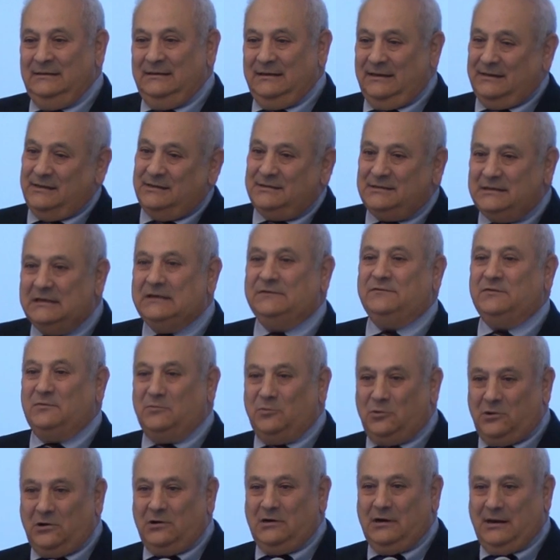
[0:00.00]
And it's even
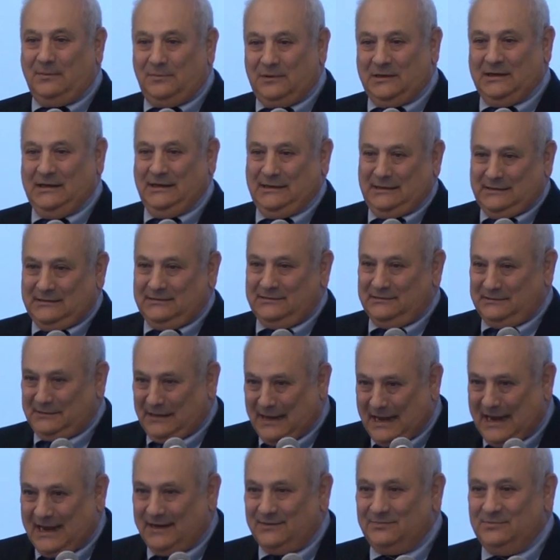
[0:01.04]
more complicated than
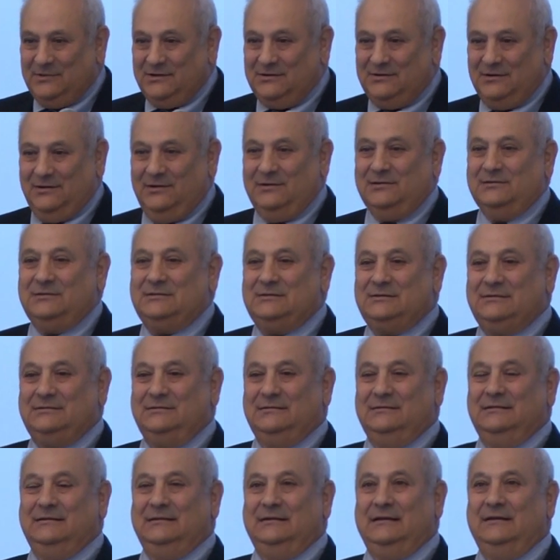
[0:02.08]
that, because
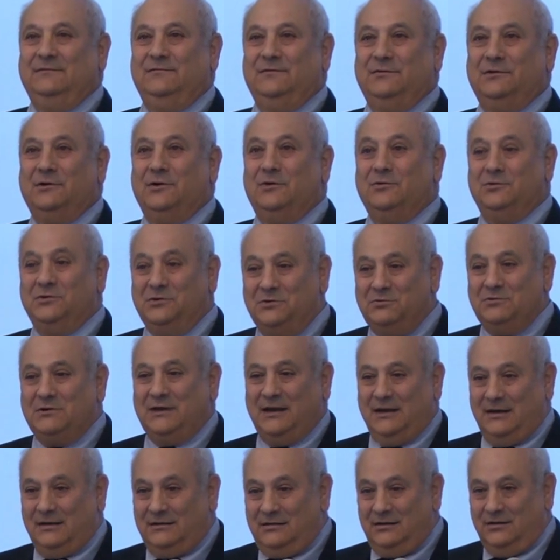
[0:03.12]
even though you
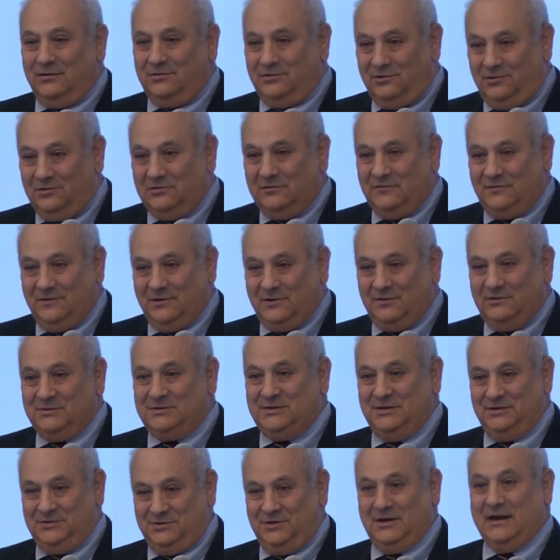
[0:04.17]
can't hear the low
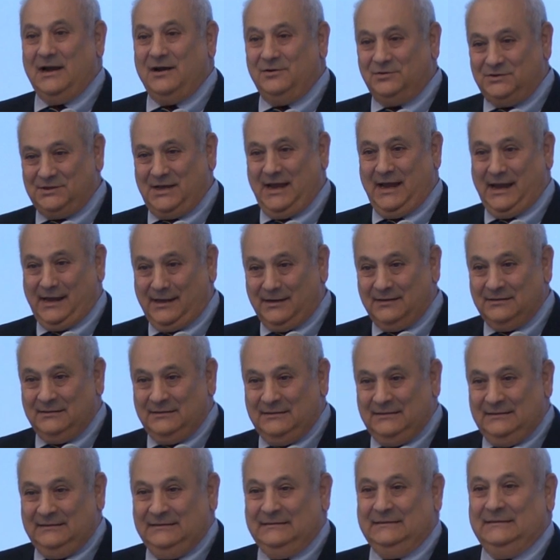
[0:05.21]
frequencies, your house can.
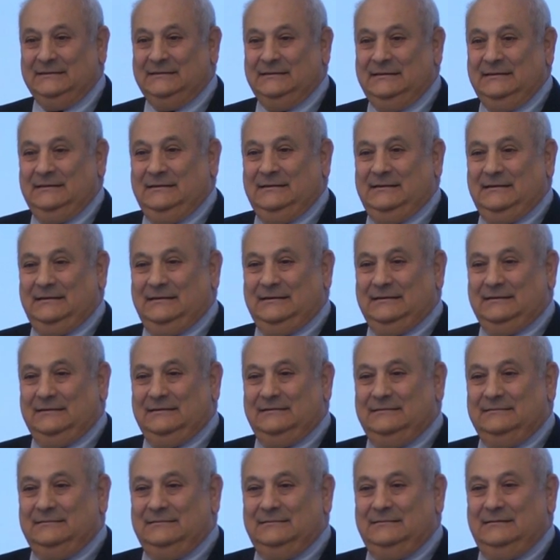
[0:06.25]

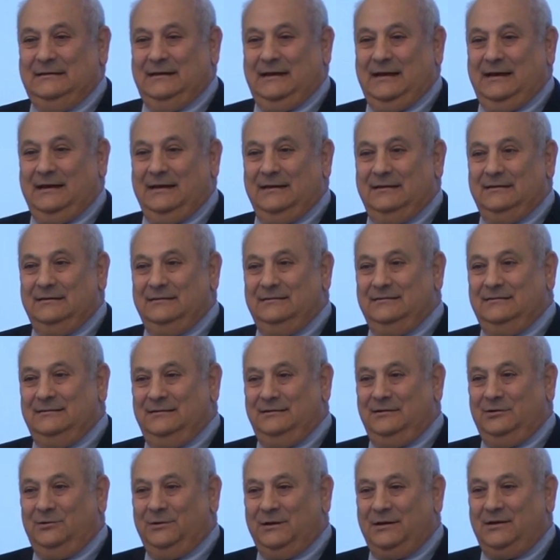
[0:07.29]
And
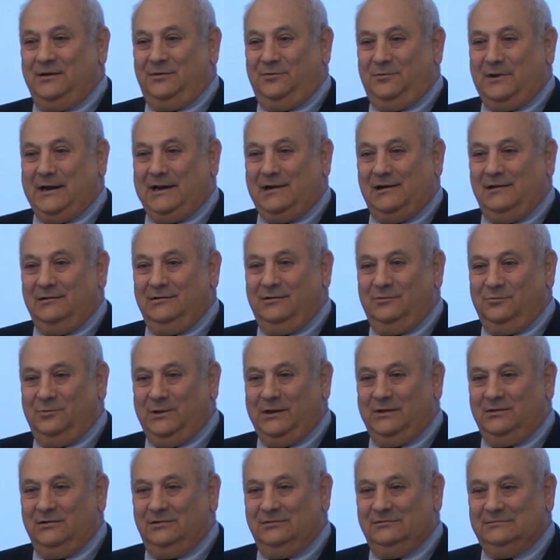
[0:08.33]
it can rattle and
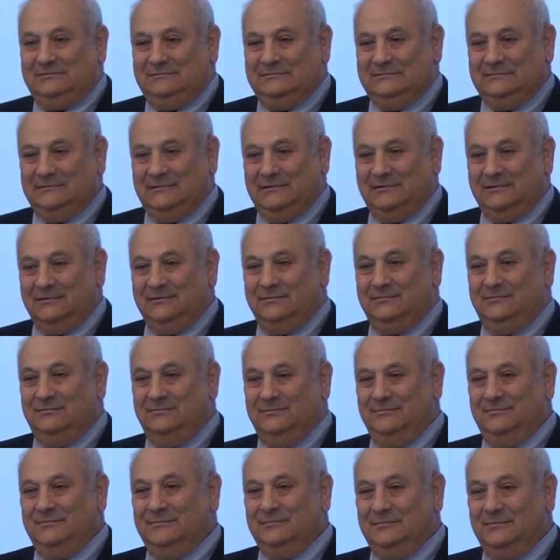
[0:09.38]
wiggle and
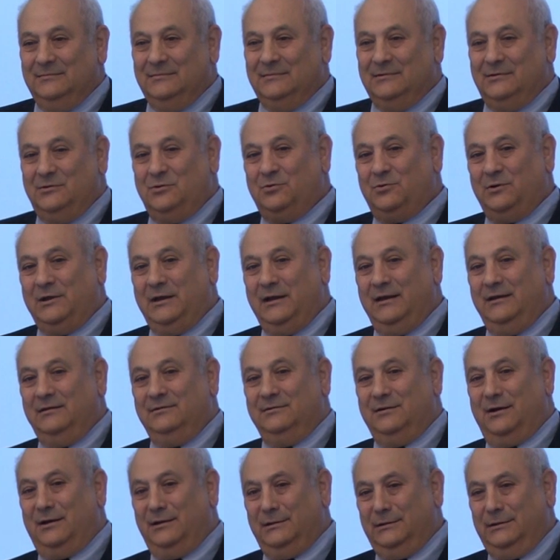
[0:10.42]
create
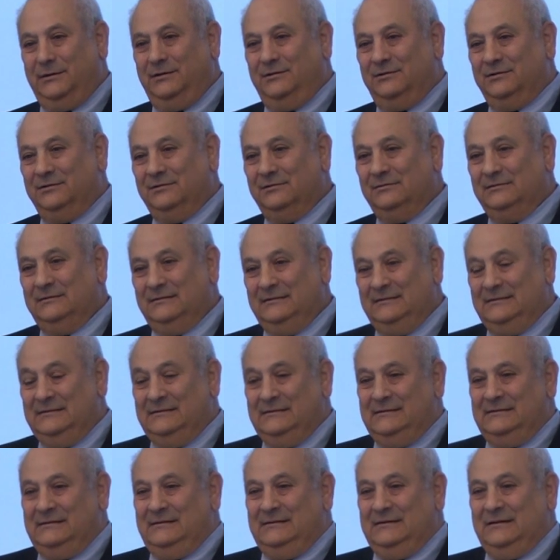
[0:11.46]
nonlinear
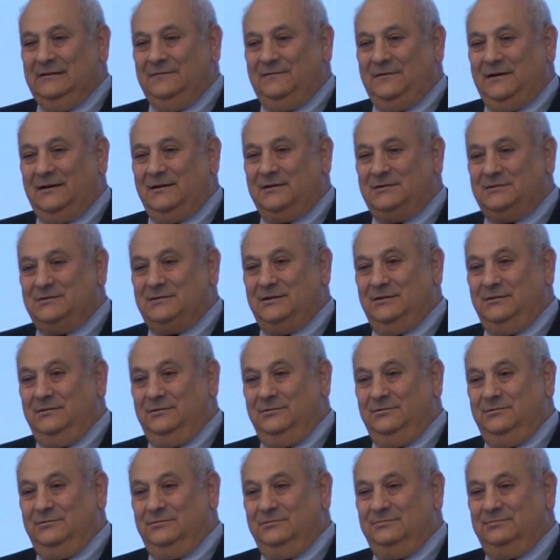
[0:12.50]
effects that
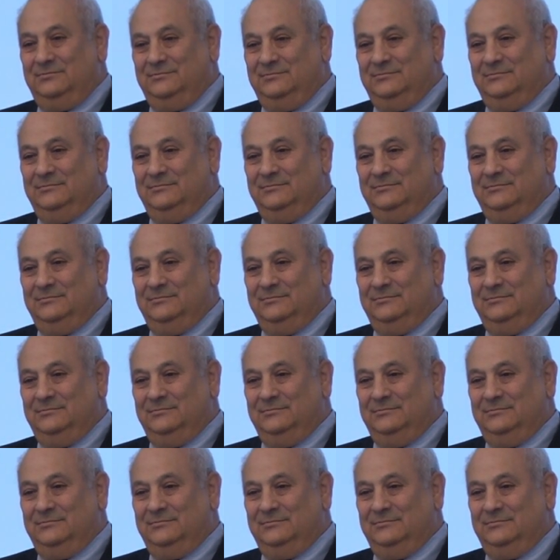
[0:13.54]
you